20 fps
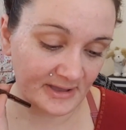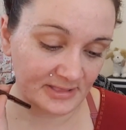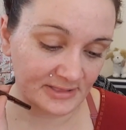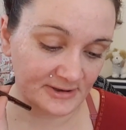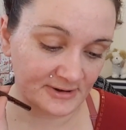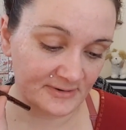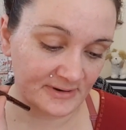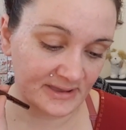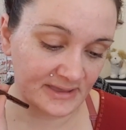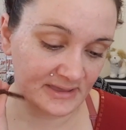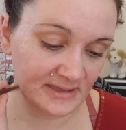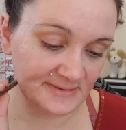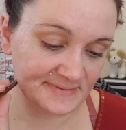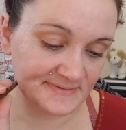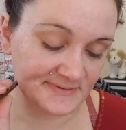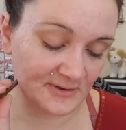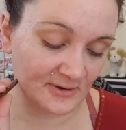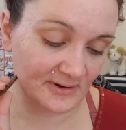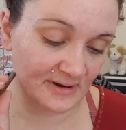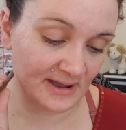glittering
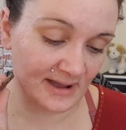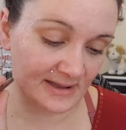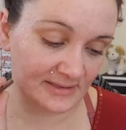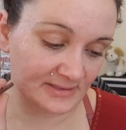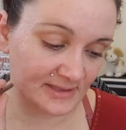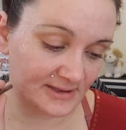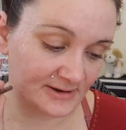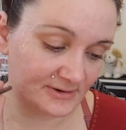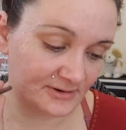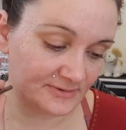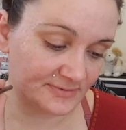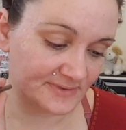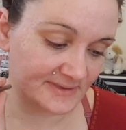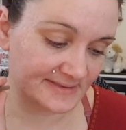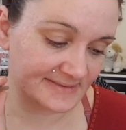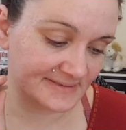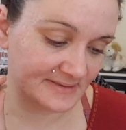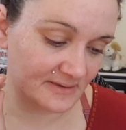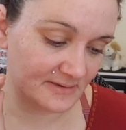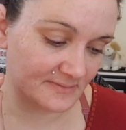star eyeliner.
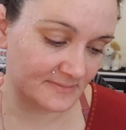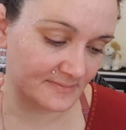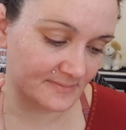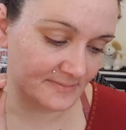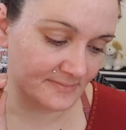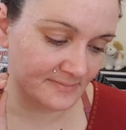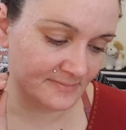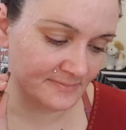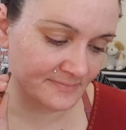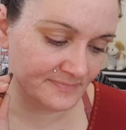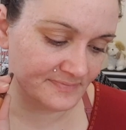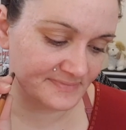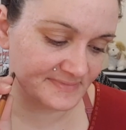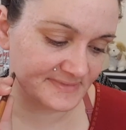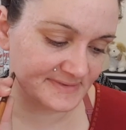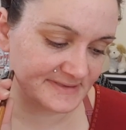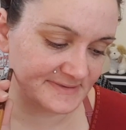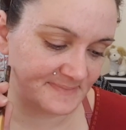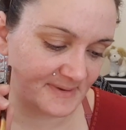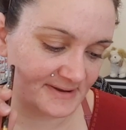This
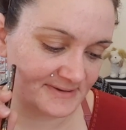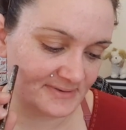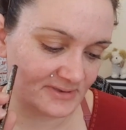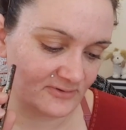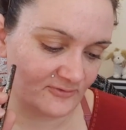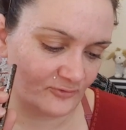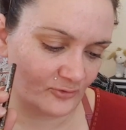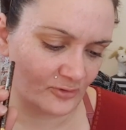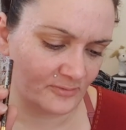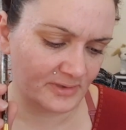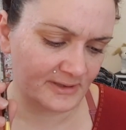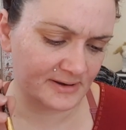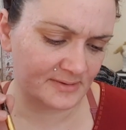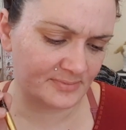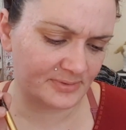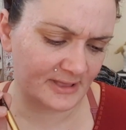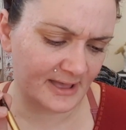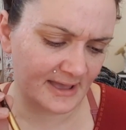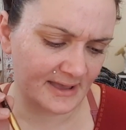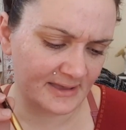specially
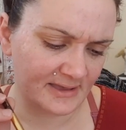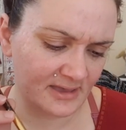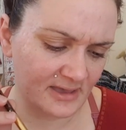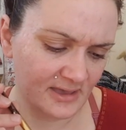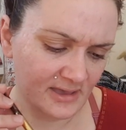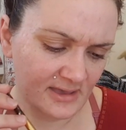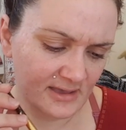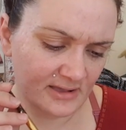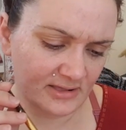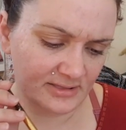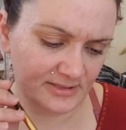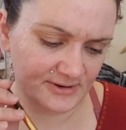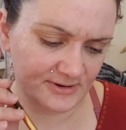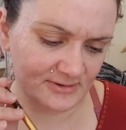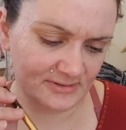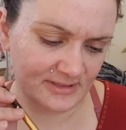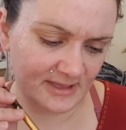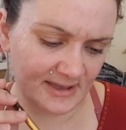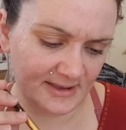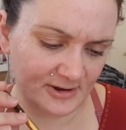formulated black
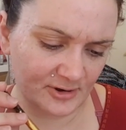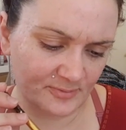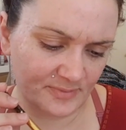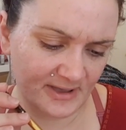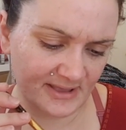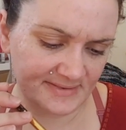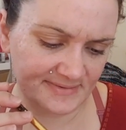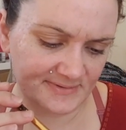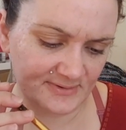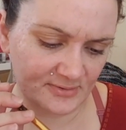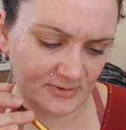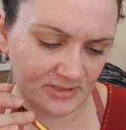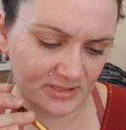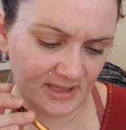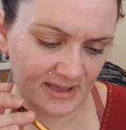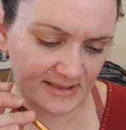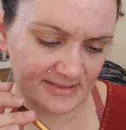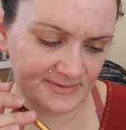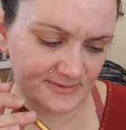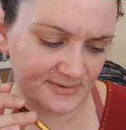glitter liner pencil
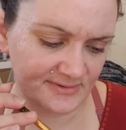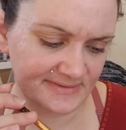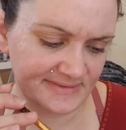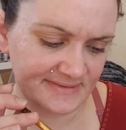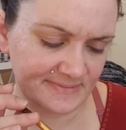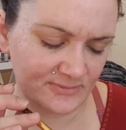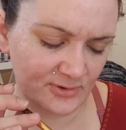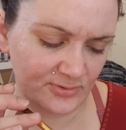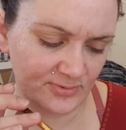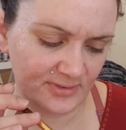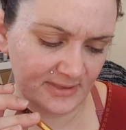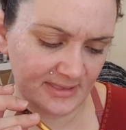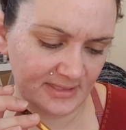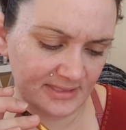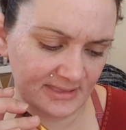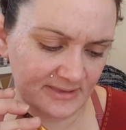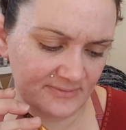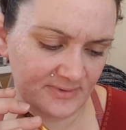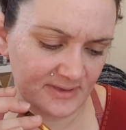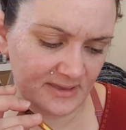glides on smoothly,
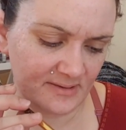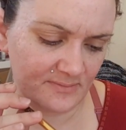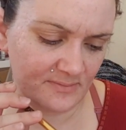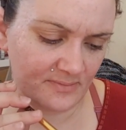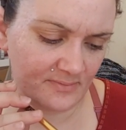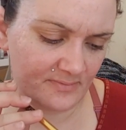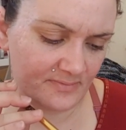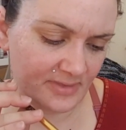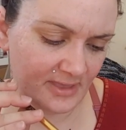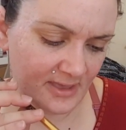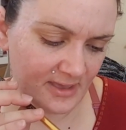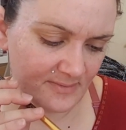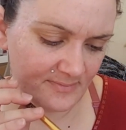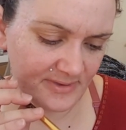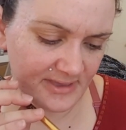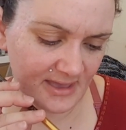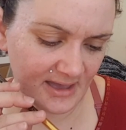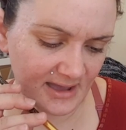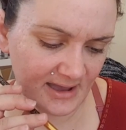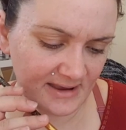leaving
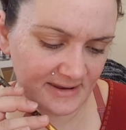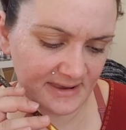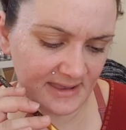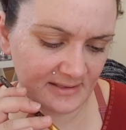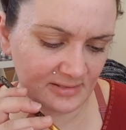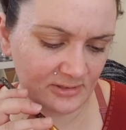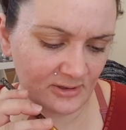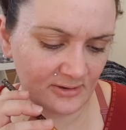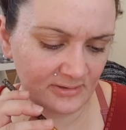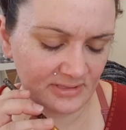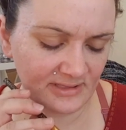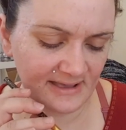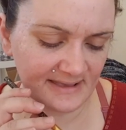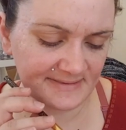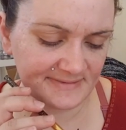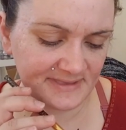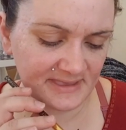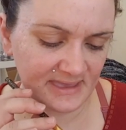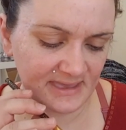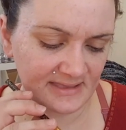behind a
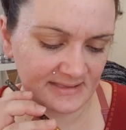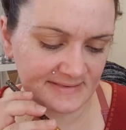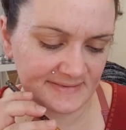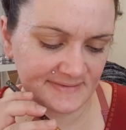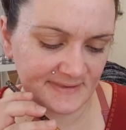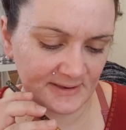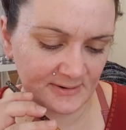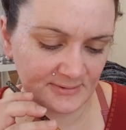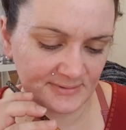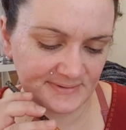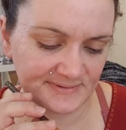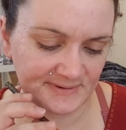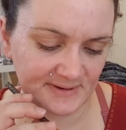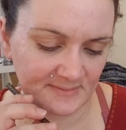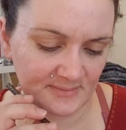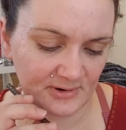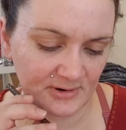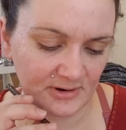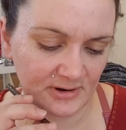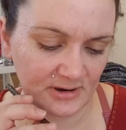long-lasting and subtle
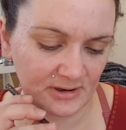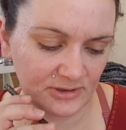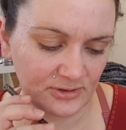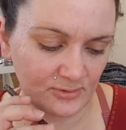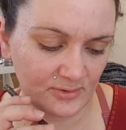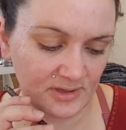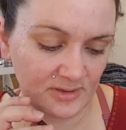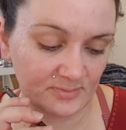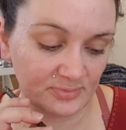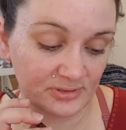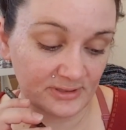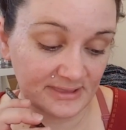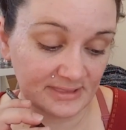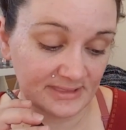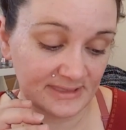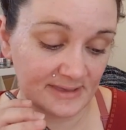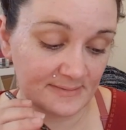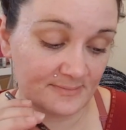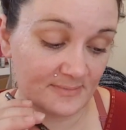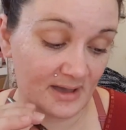shimmer you'll
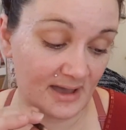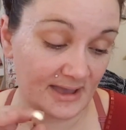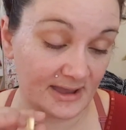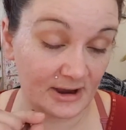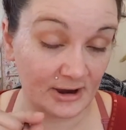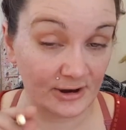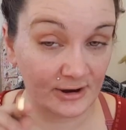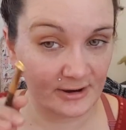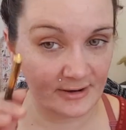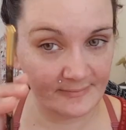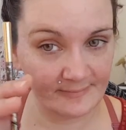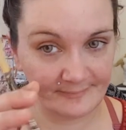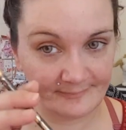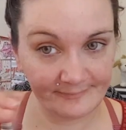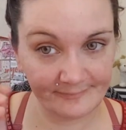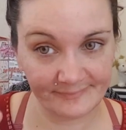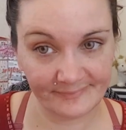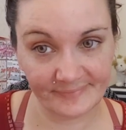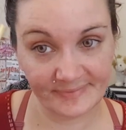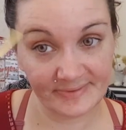completely admire.
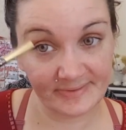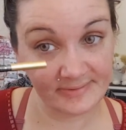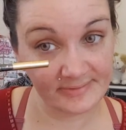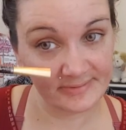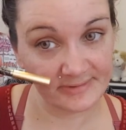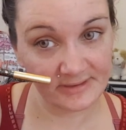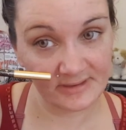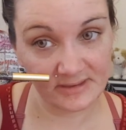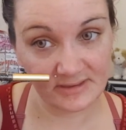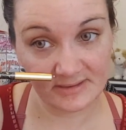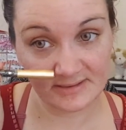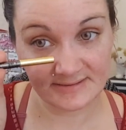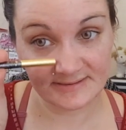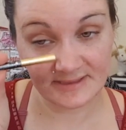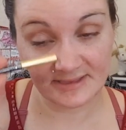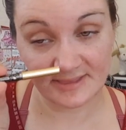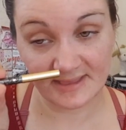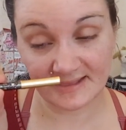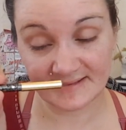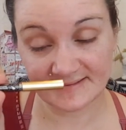So